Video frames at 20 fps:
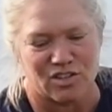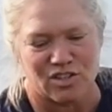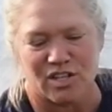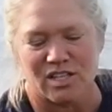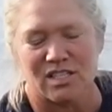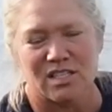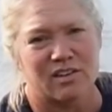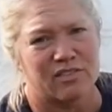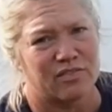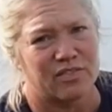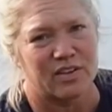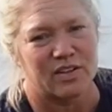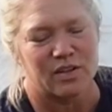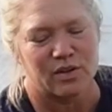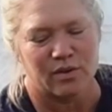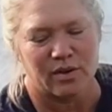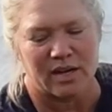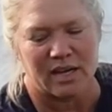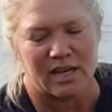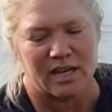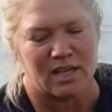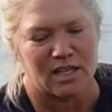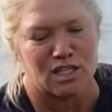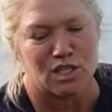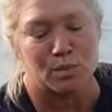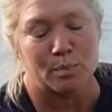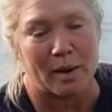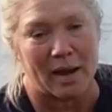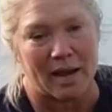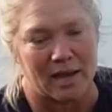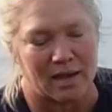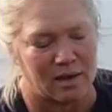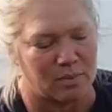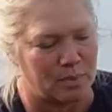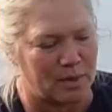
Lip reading: just a fillery spike,